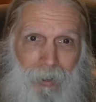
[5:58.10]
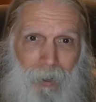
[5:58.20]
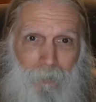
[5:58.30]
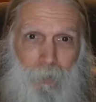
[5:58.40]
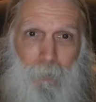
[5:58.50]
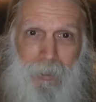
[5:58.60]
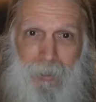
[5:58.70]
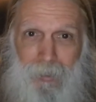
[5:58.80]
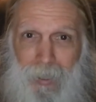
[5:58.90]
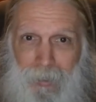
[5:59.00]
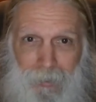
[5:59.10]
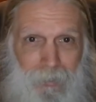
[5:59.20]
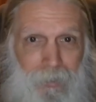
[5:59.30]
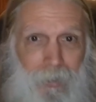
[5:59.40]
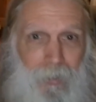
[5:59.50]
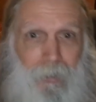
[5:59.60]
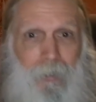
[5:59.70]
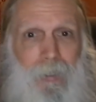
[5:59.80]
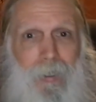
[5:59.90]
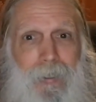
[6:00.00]
A few months later, the
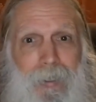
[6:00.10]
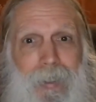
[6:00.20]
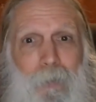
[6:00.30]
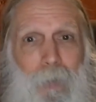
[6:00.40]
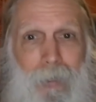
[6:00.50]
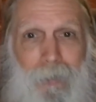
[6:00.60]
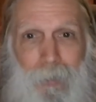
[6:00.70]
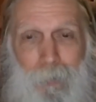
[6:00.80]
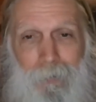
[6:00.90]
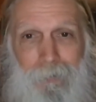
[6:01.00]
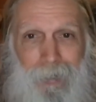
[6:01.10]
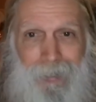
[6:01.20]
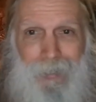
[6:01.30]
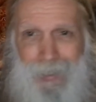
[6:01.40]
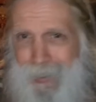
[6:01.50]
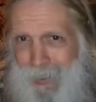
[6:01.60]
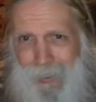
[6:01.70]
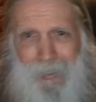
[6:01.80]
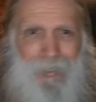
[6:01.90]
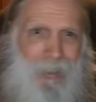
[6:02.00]
girl indeed wound up very
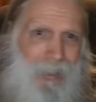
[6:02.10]
sick and in the